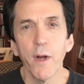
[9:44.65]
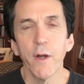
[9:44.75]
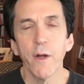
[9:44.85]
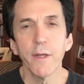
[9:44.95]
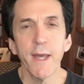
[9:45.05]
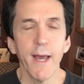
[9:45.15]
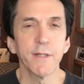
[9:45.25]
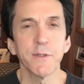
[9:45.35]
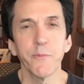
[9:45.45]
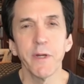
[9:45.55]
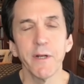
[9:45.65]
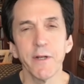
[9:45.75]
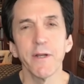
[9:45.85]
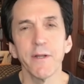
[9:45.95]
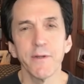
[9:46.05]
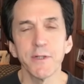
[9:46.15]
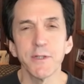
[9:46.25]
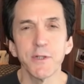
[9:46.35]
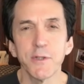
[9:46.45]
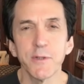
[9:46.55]
Well, yes. I mean,
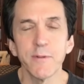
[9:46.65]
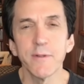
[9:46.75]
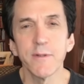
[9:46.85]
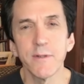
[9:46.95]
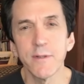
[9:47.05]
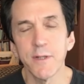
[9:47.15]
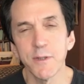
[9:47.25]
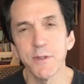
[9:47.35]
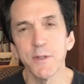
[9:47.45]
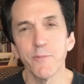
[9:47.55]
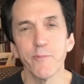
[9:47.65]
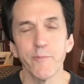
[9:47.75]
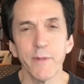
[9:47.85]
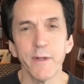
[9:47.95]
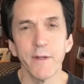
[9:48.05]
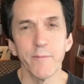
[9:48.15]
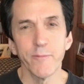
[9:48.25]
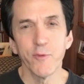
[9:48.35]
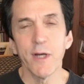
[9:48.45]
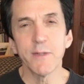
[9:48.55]
does this does this uh,
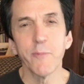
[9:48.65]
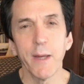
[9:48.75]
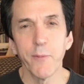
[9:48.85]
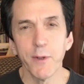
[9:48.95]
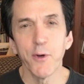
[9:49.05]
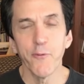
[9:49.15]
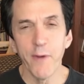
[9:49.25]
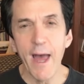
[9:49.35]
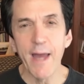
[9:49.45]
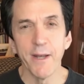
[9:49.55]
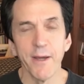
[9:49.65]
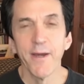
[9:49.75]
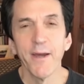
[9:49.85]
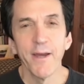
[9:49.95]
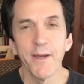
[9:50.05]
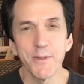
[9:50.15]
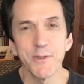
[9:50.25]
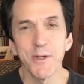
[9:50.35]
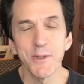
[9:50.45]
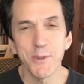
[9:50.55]
dress make me look fat
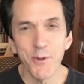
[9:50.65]
is uh,